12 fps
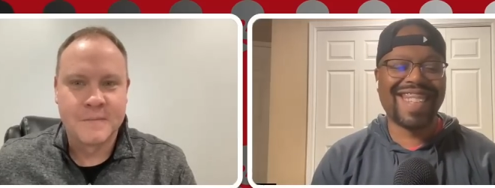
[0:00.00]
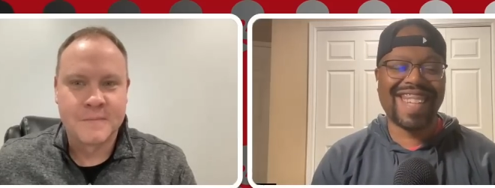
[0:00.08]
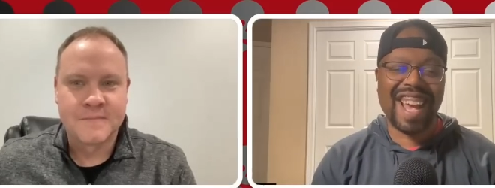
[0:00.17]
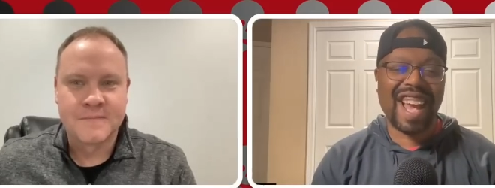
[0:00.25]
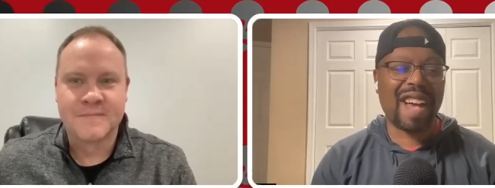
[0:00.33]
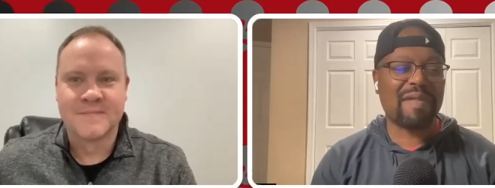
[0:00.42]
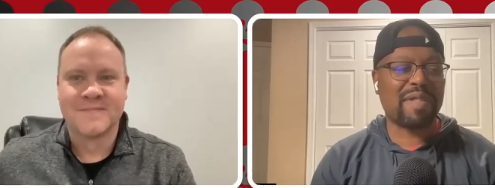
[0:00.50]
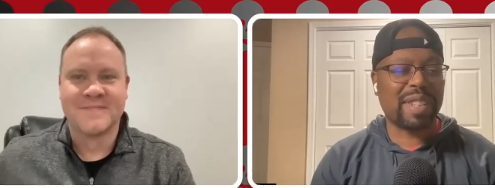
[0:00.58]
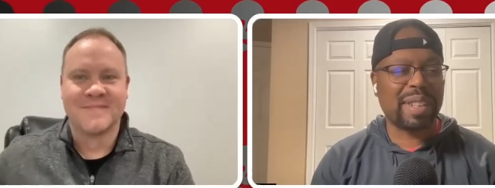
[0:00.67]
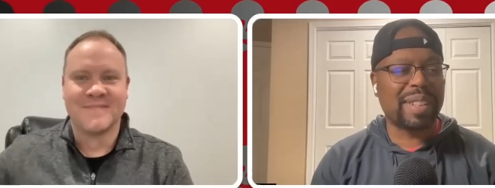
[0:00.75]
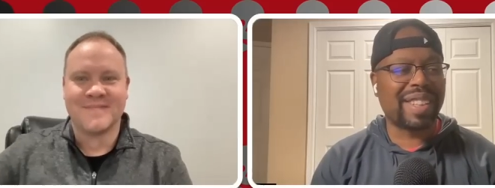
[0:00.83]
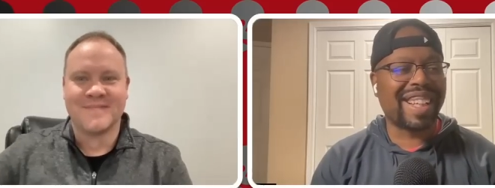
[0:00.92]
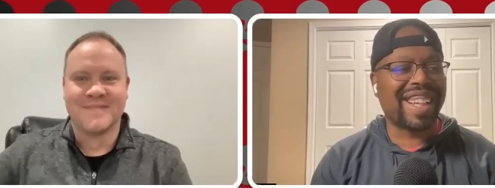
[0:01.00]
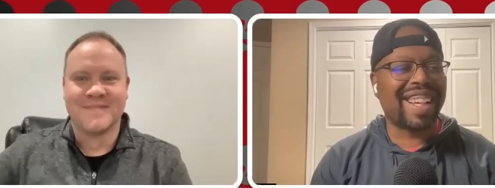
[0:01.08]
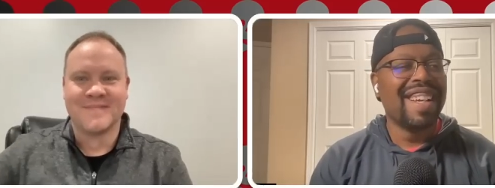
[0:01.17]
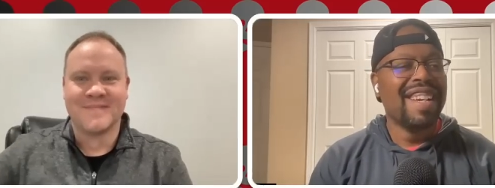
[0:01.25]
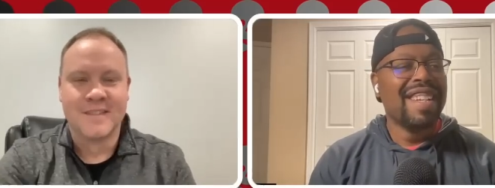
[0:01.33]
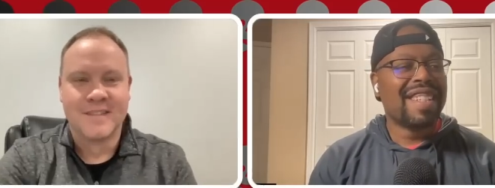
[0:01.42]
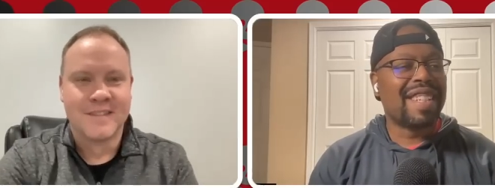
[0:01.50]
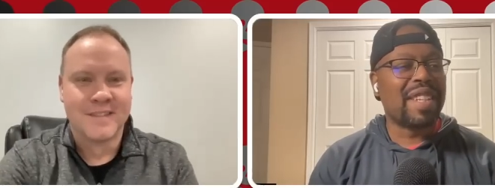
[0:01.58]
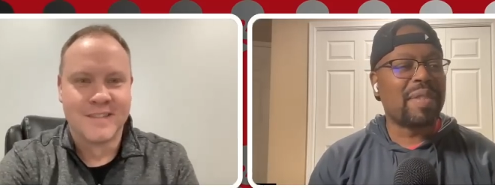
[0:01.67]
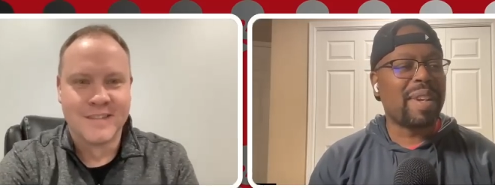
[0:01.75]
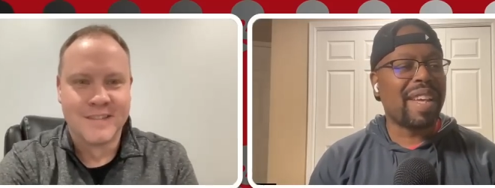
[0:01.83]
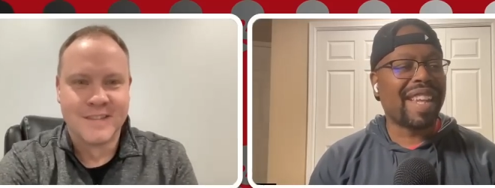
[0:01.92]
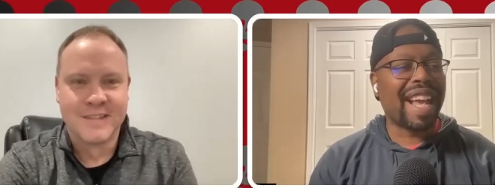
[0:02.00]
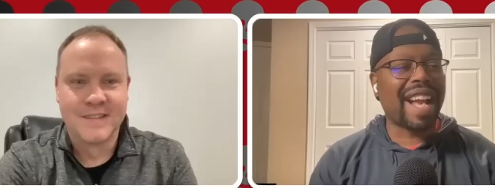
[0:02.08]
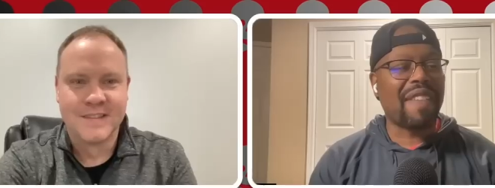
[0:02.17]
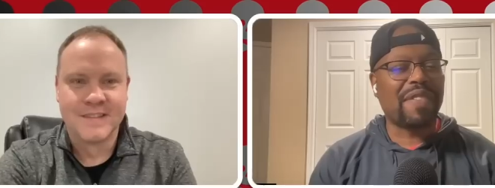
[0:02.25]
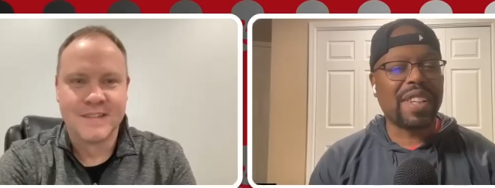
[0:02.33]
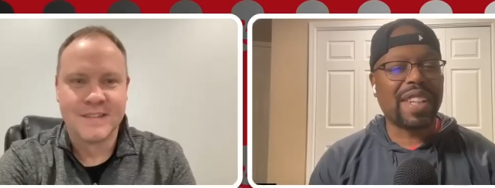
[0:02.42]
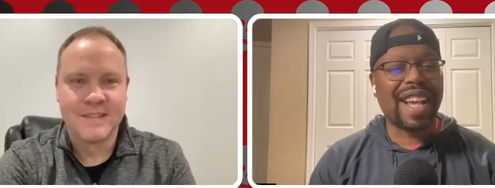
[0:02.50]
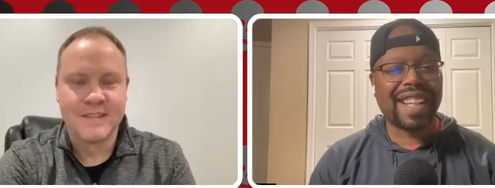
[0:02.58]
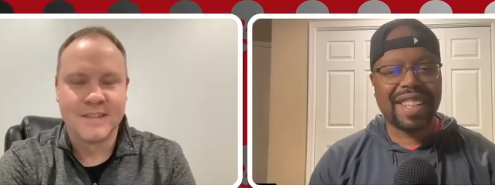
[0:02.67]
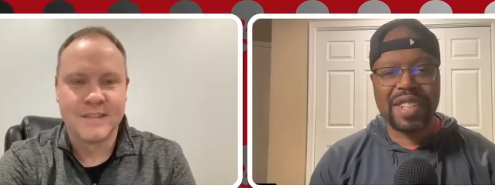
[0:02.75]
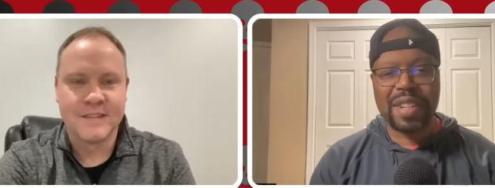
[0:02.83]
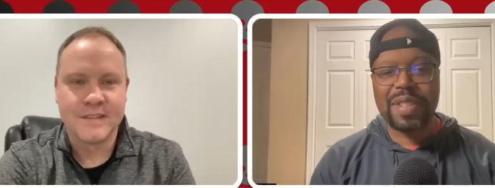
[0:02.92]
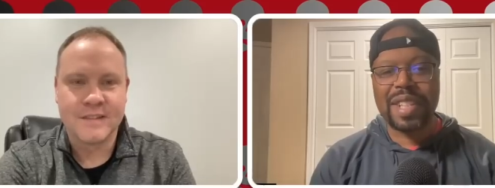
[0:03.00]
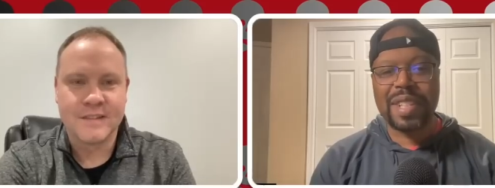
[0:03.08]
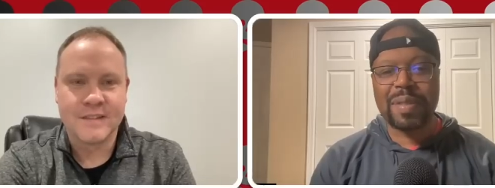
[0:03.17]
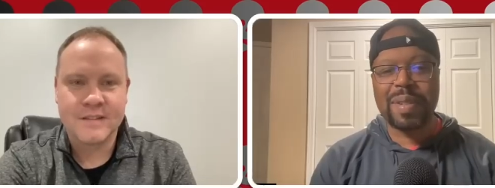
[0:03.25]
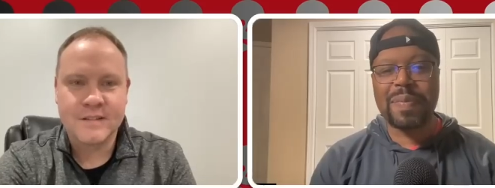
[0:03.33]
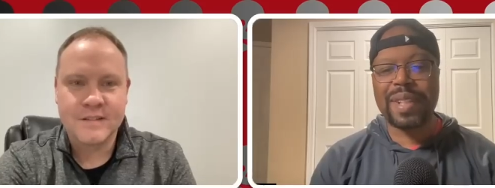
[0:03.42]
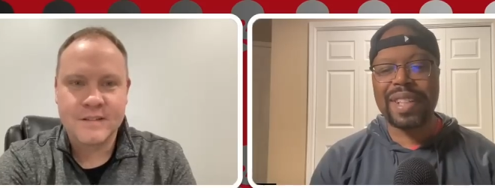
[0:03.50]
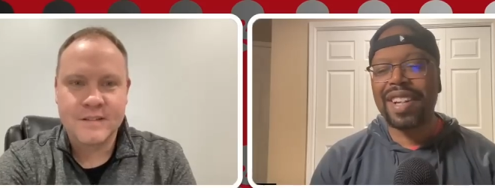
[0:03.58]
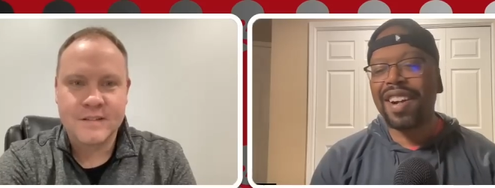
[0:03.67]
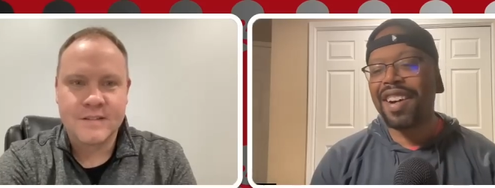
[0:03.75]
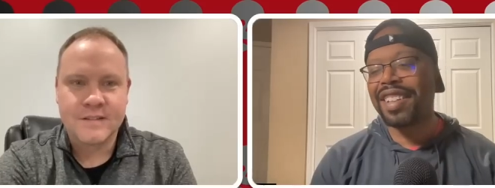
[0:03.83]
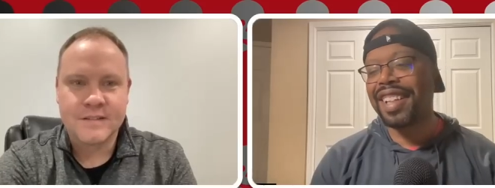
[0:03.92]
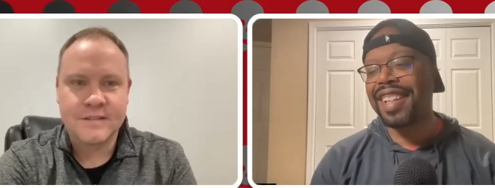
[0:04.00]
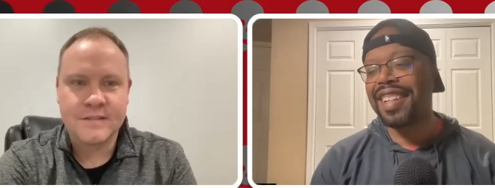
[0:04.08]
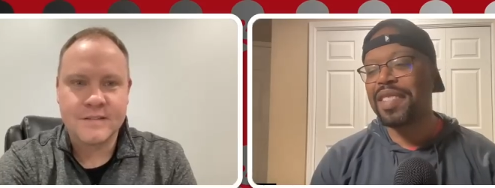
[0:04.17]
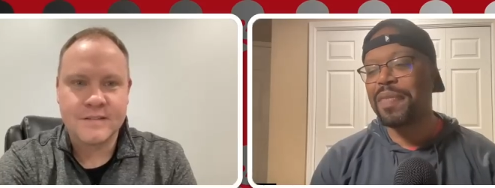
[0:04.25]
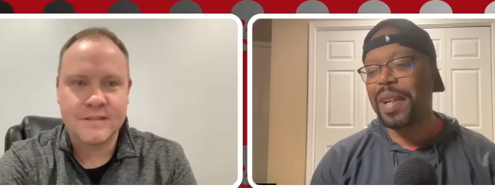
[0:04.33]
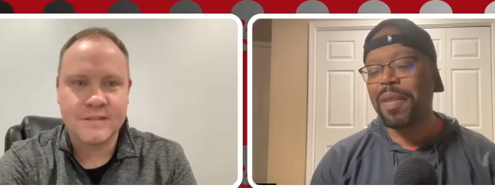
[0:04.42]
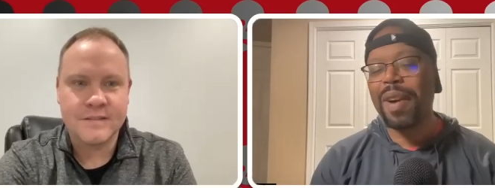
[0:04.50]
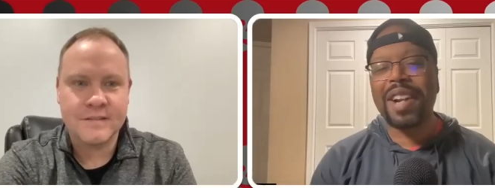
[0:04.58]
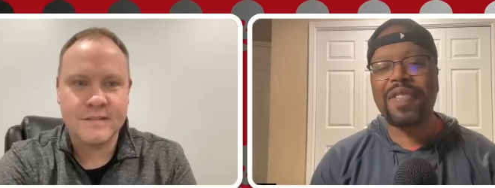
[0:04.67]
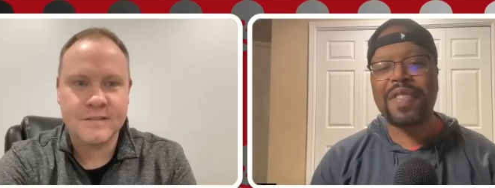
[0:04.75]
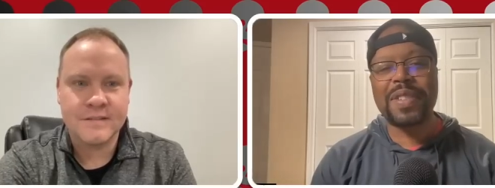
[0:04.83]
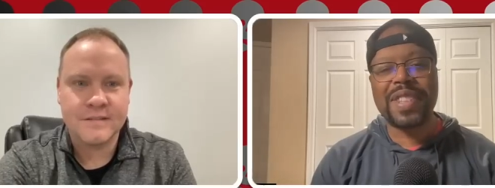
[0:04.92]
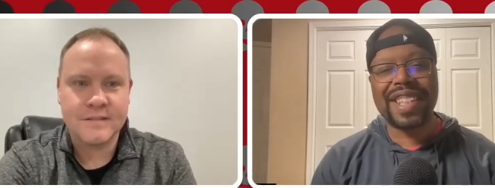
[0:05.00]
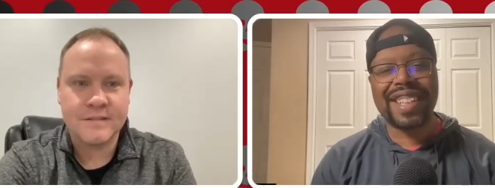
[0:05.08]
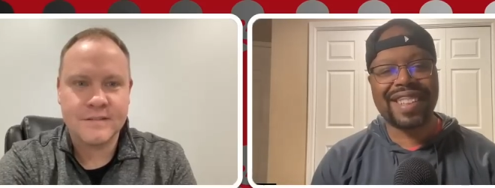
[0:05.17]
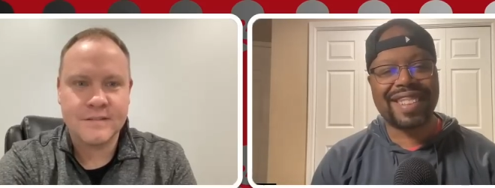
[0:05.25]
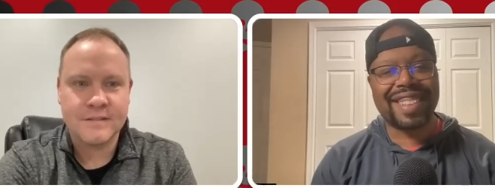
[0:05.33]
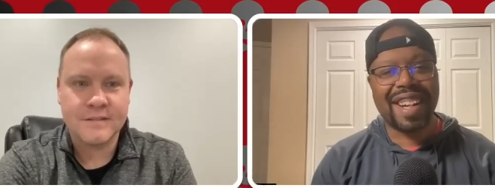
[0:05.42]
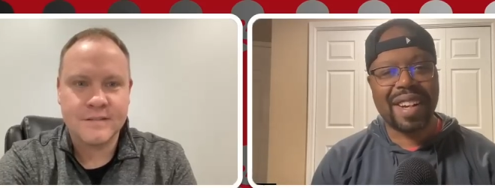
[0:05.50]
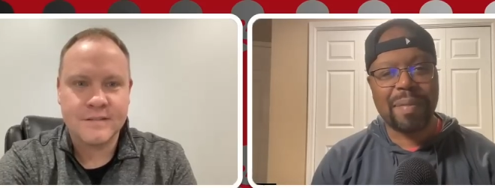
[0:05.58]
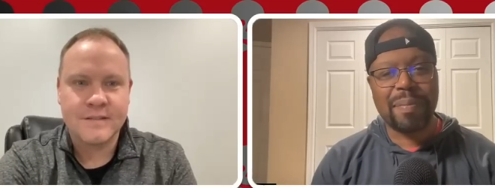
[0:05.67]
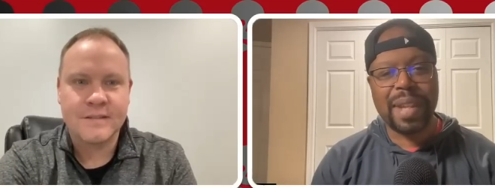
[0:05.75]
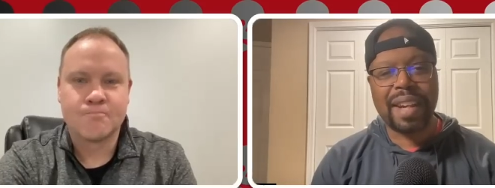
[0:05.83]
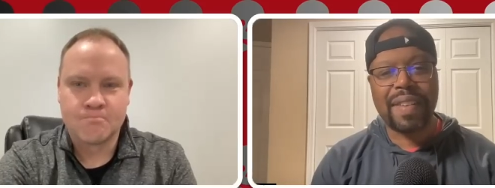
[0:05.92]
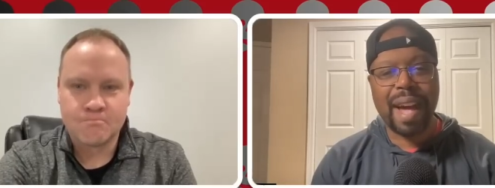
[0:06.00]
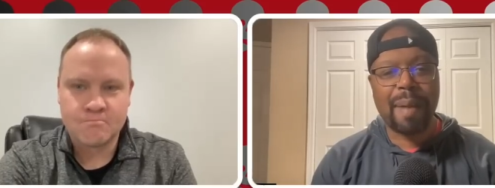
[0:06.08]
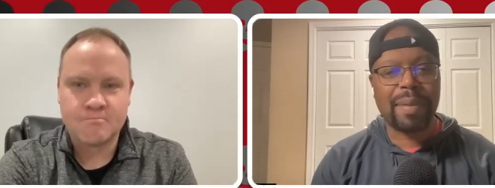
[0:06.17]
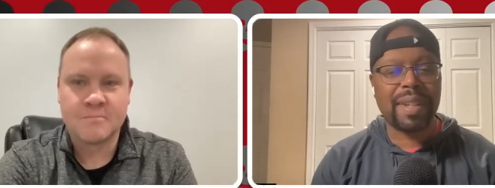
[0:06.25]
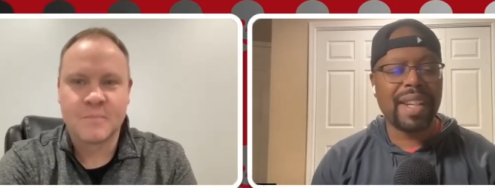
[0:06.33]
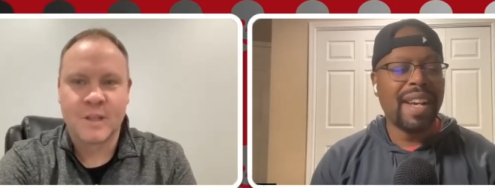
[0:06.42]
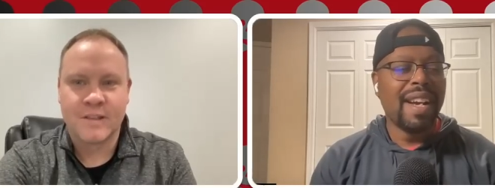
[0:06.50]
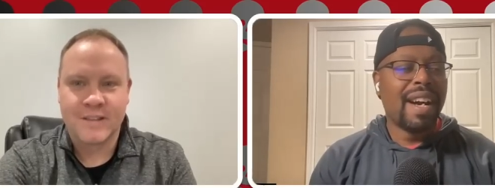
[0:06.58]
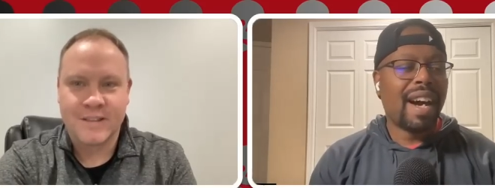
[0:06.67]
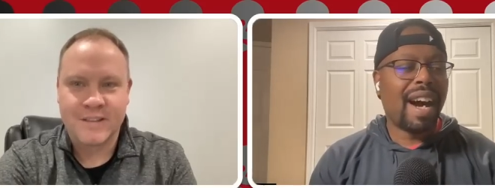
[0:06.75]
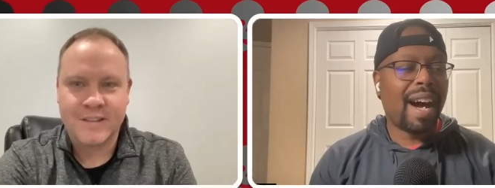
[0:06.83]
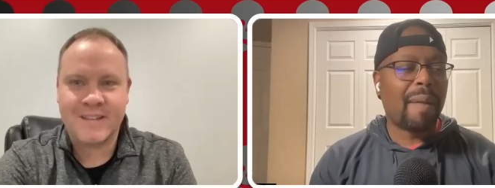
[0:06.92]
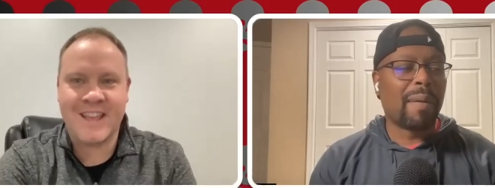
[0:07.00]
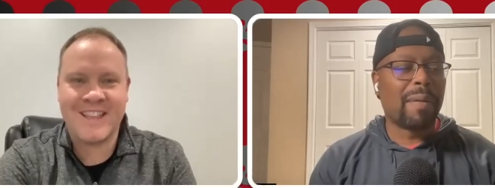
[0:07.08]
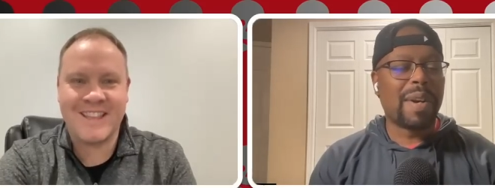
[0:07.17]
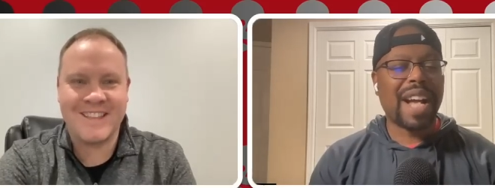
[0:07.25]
Speaker 1: yeah absolutely yeah since we like i feel like you know since we've been gone like, there's been quite a few things um that have happened uh but we'll